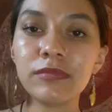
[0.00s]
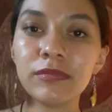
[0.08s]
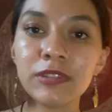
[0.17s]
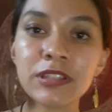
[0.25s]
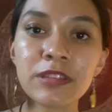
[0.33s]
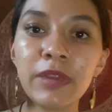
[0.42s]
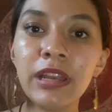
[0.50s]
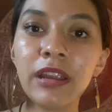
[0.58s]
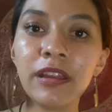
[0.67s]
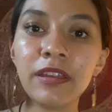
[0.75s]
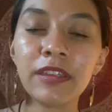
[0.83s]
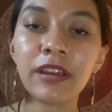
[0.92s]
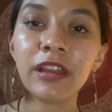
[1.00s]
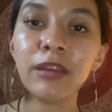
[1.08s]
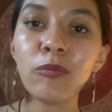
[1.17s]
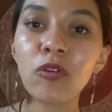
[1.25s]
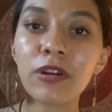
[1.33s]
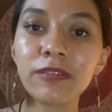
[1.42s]
doesn't mean anything
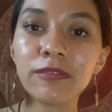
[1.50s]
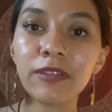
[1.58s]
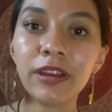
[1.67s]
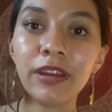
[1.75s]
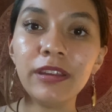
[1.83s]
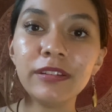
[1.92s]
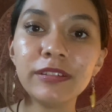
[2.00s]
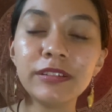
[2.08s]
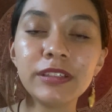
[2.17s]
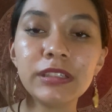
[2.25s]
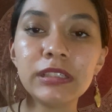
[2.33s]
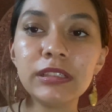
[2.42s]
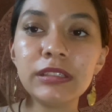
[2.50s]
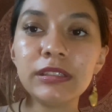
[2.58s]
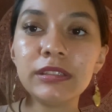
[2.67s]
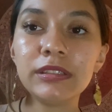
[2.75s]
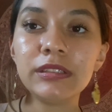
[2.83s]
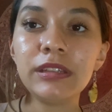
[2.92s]
anymore, right?
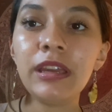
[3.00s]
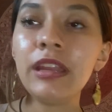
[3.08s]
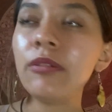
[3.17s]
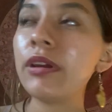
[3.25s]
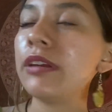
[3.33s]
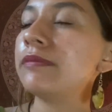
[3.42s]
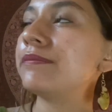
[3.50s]
Anyway,